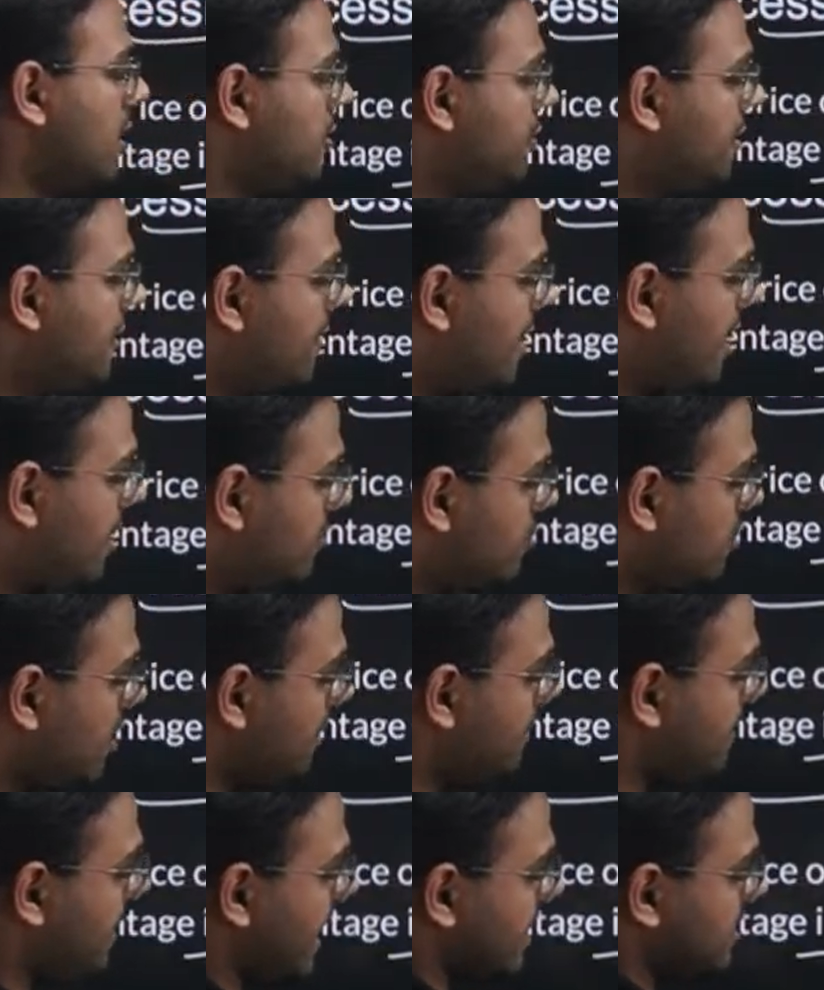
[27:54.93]
You have
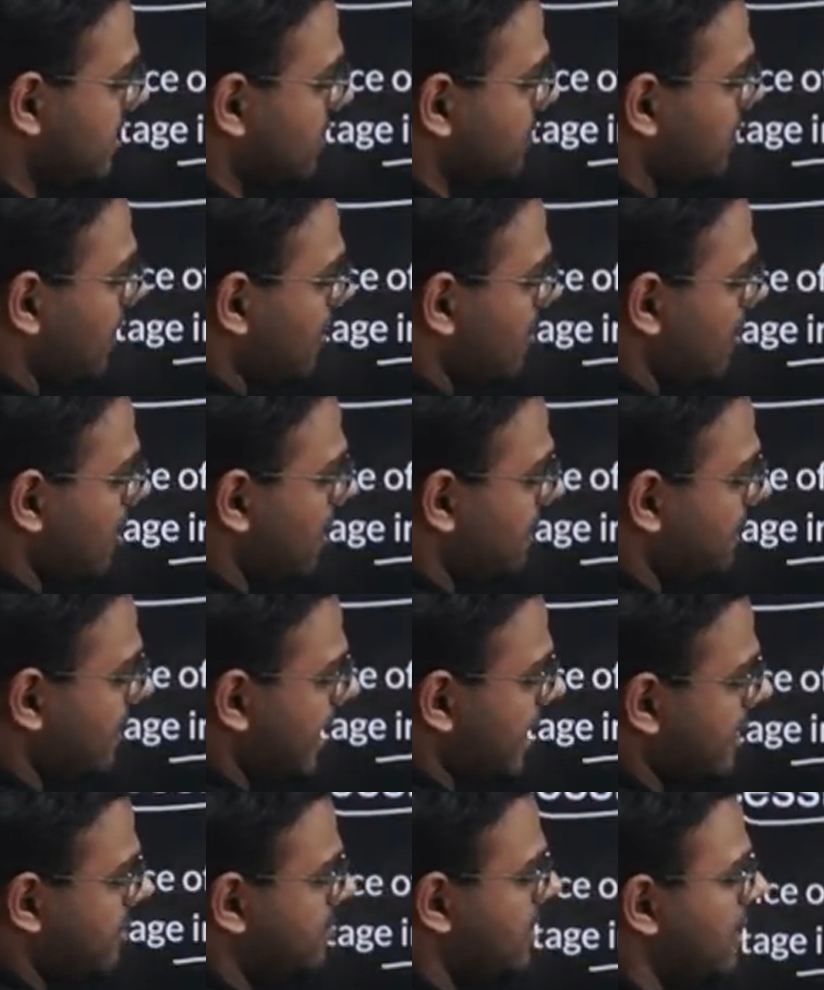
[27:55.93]
to apply this formula of
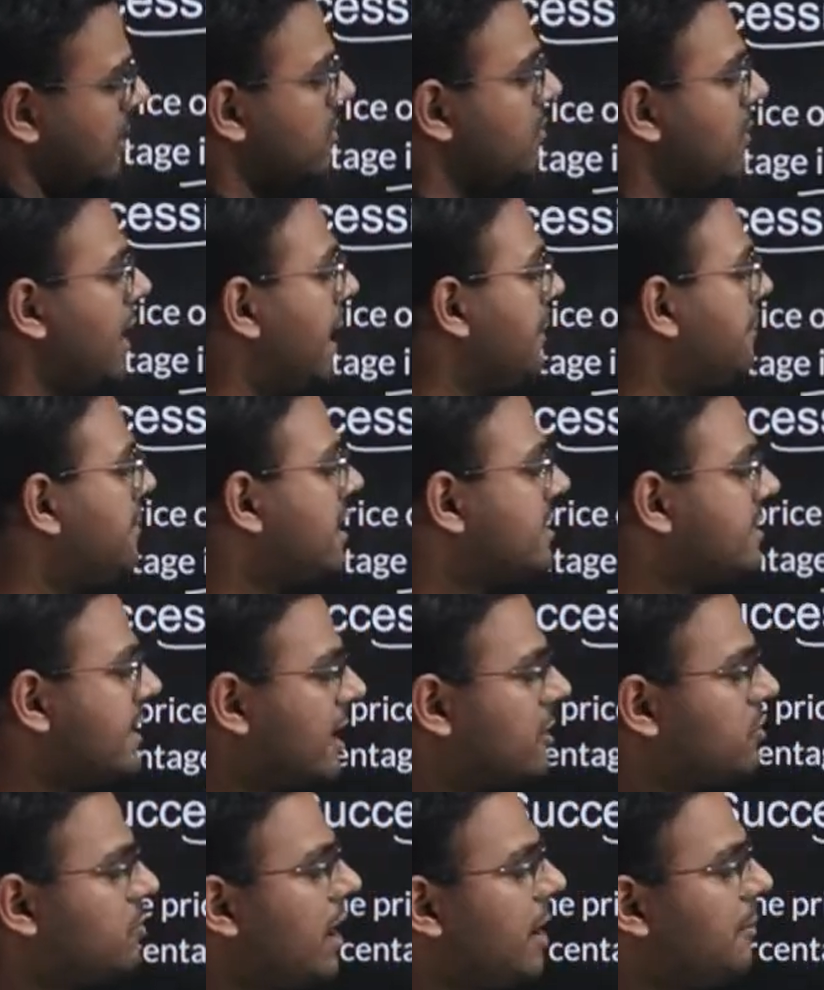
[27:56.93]
x plus y plus
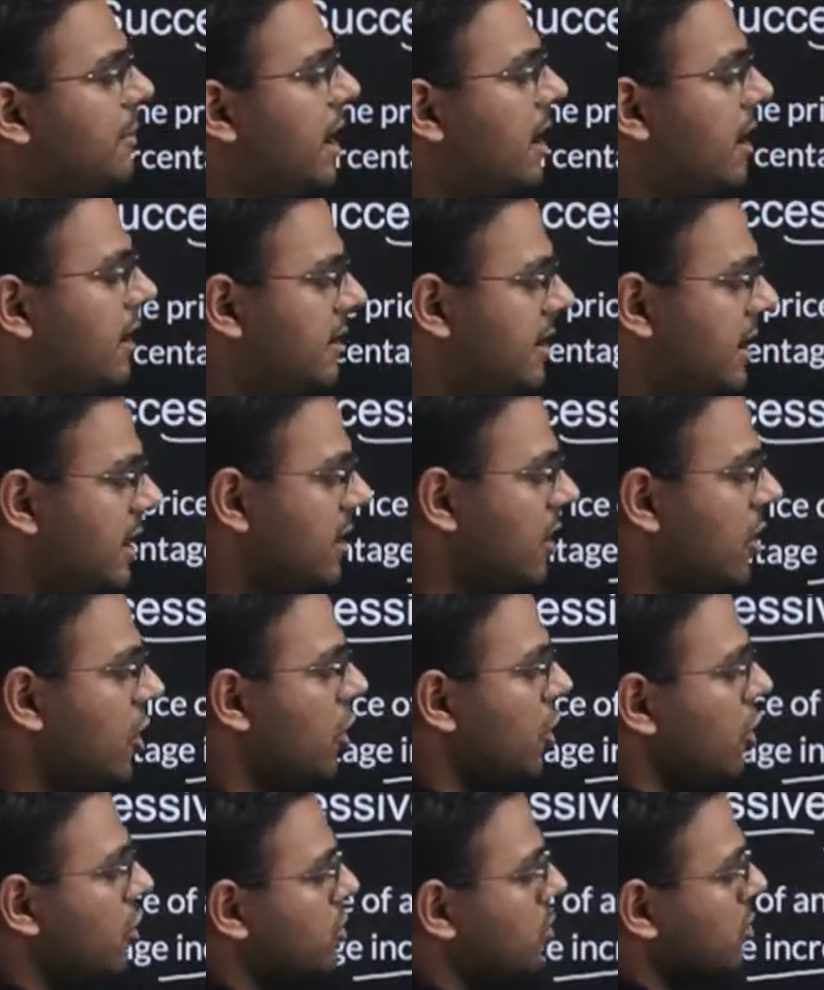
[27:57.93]
xy by 100
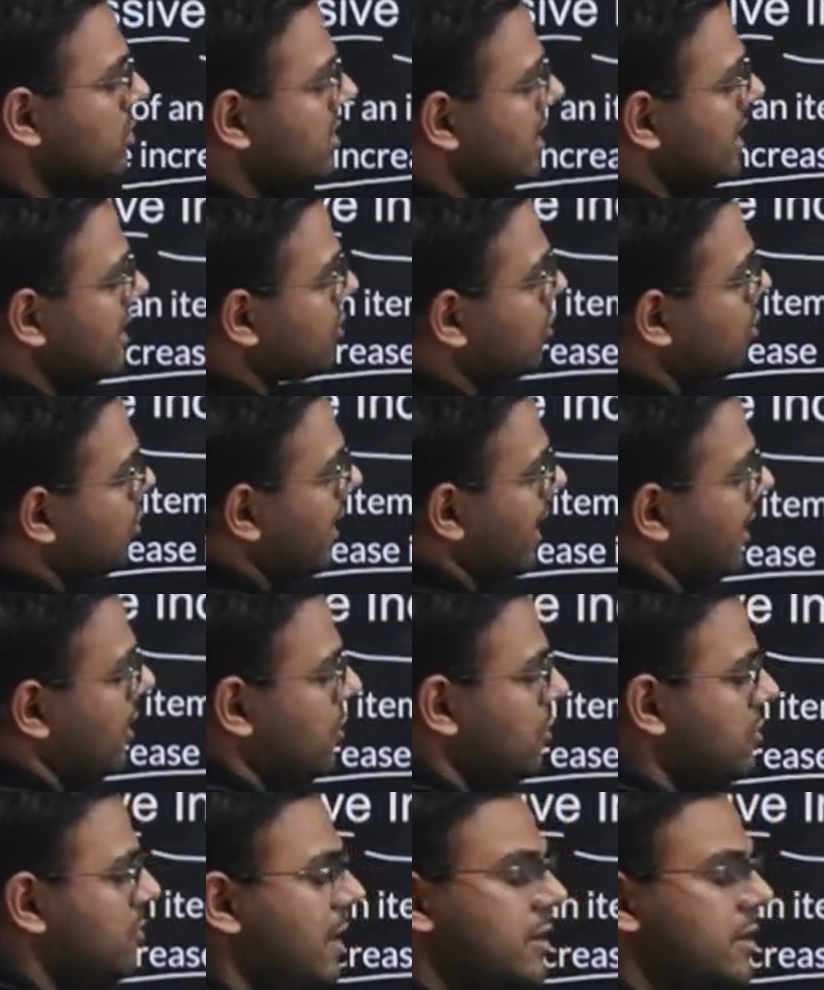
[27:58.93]
to these two values,